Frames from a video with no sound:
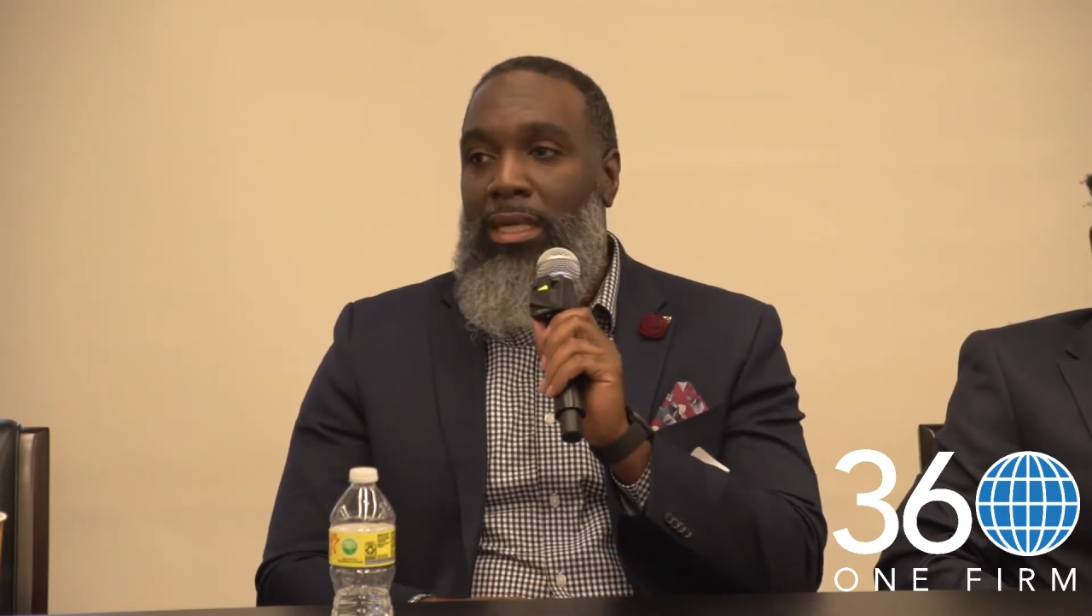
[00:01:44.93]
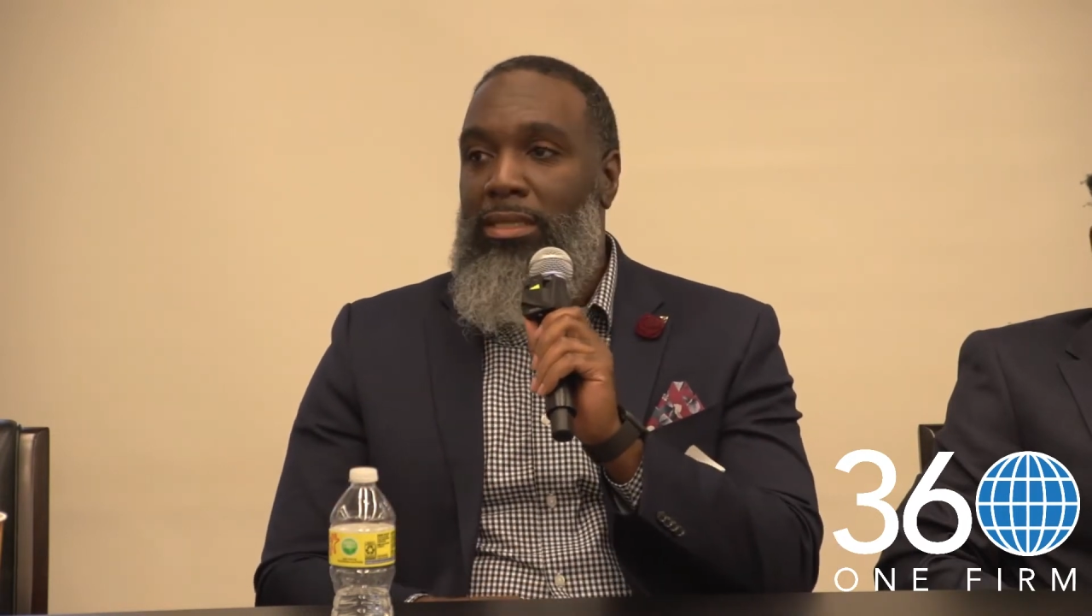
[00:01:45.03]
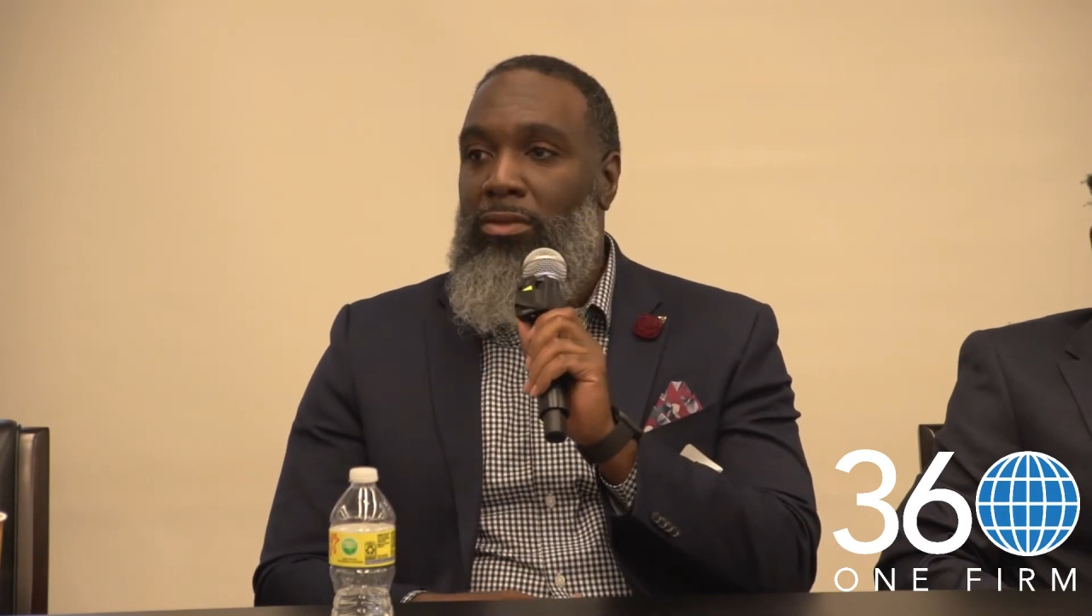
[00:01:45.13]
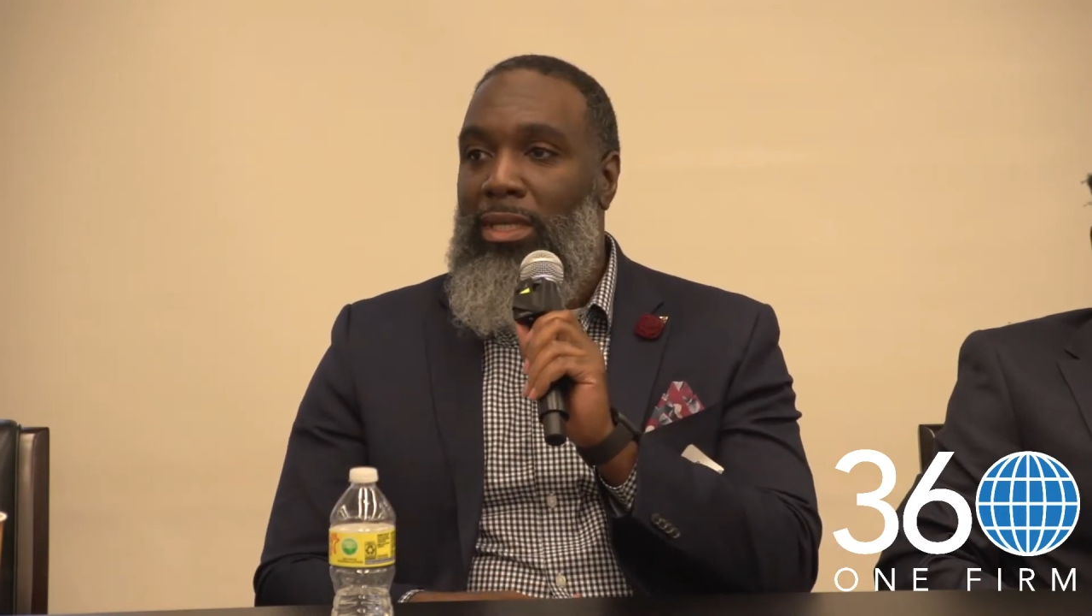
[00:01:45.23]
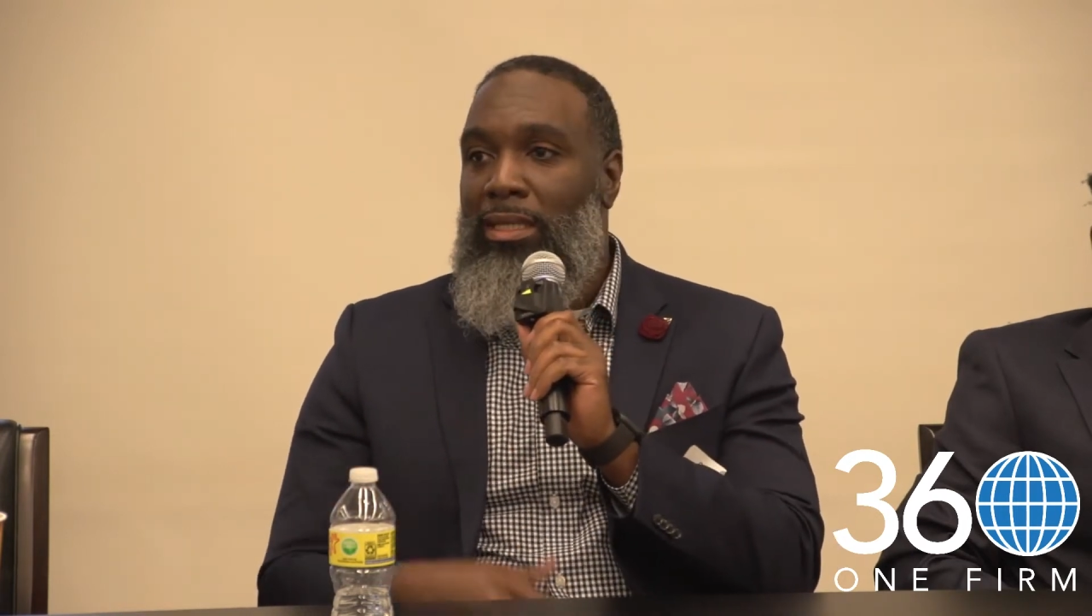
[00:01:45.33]

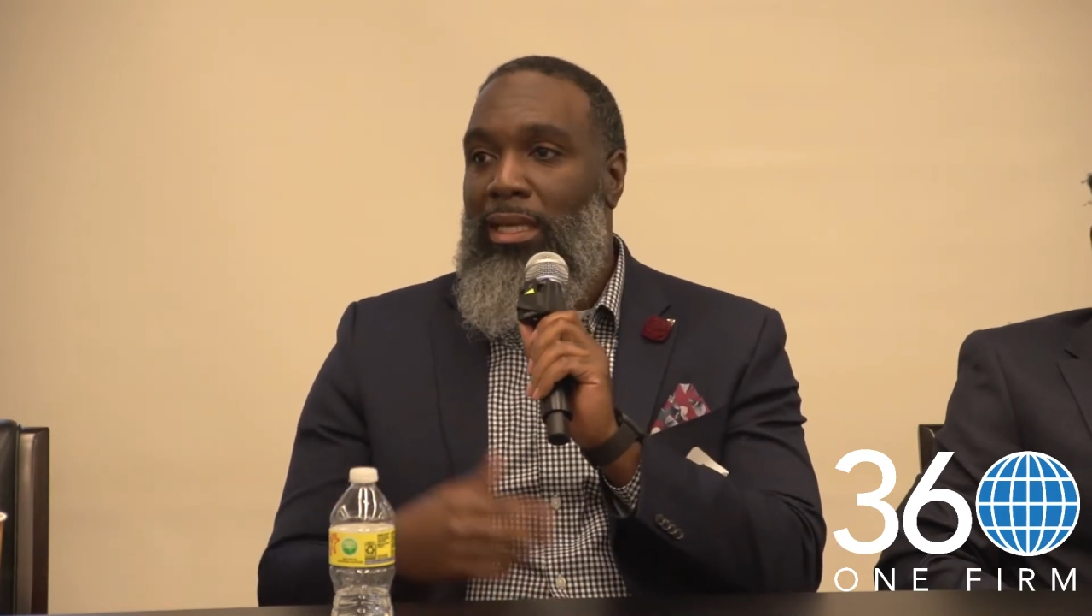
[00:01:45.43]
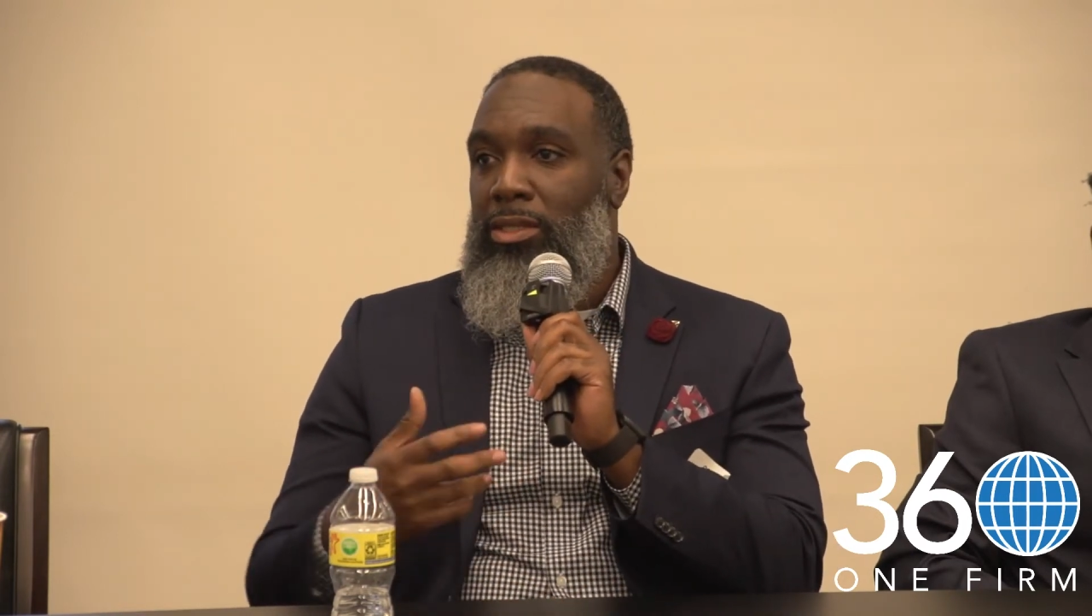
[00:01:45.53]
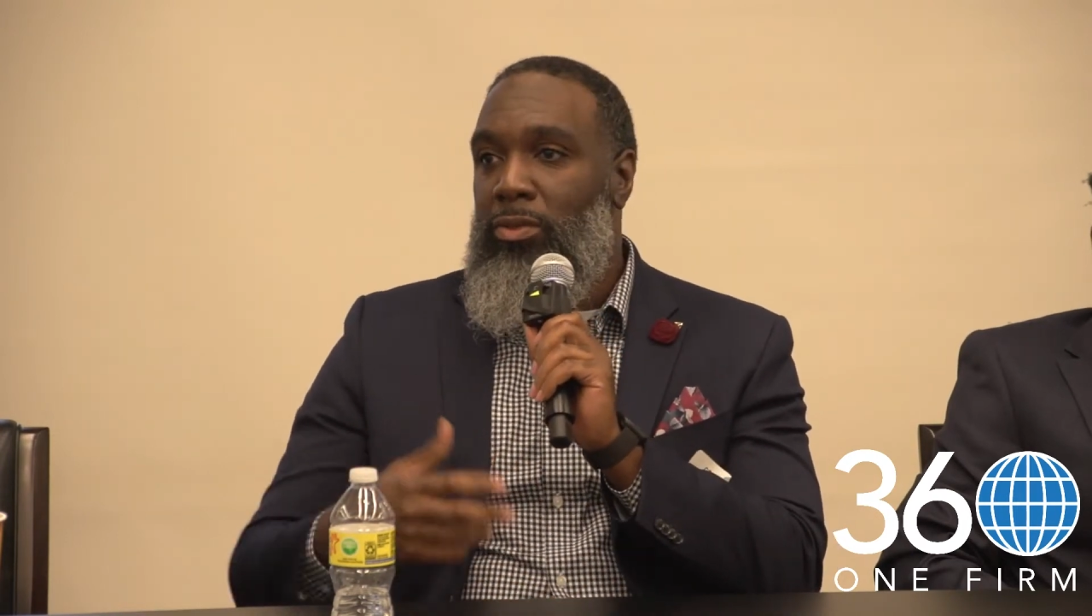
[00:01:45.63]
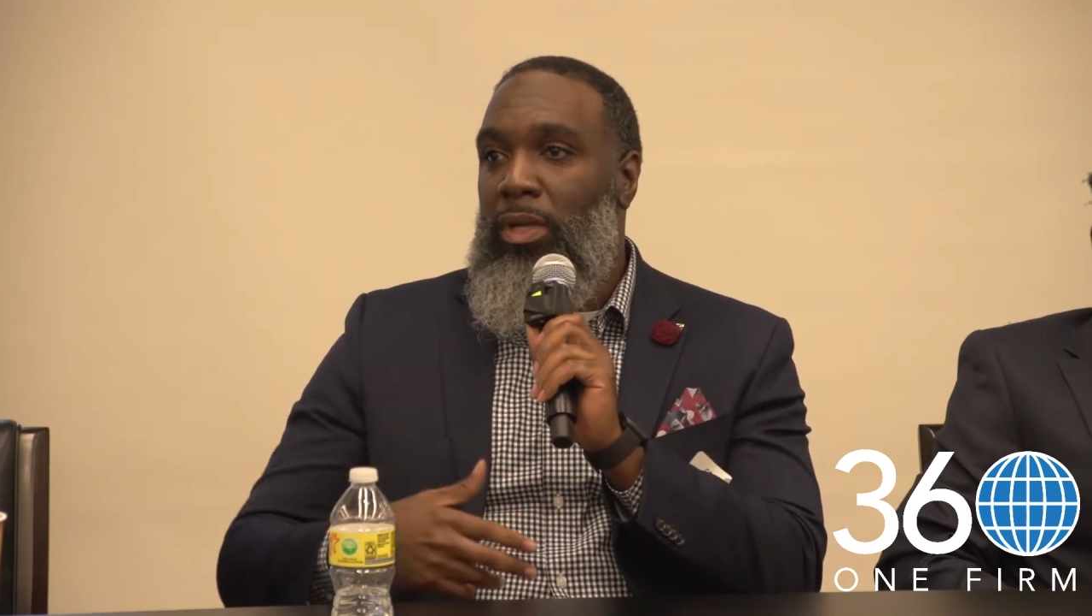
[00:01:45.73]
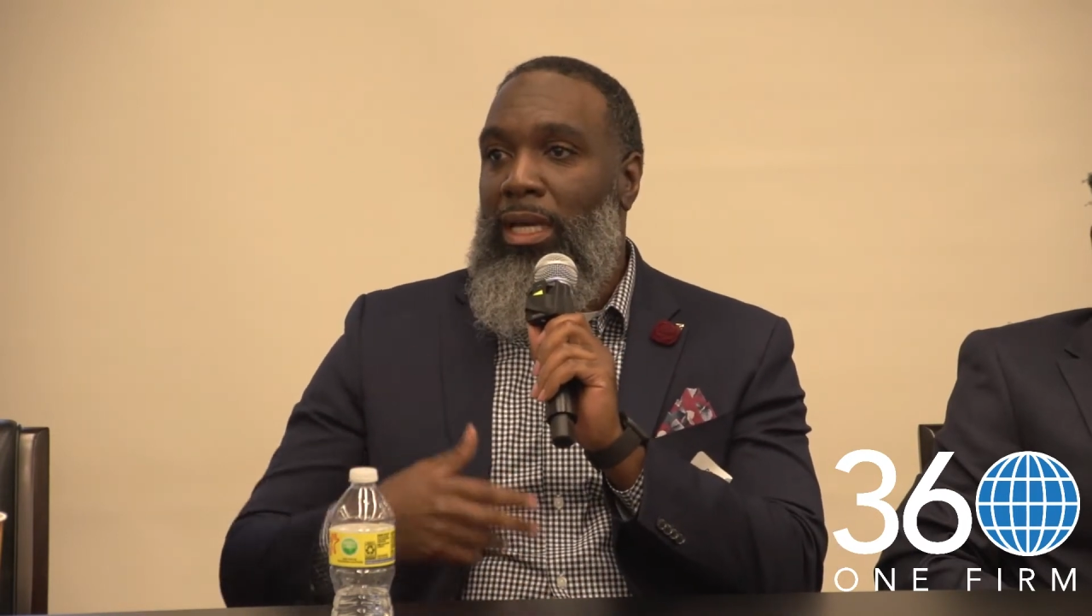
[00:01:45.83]
And so that led to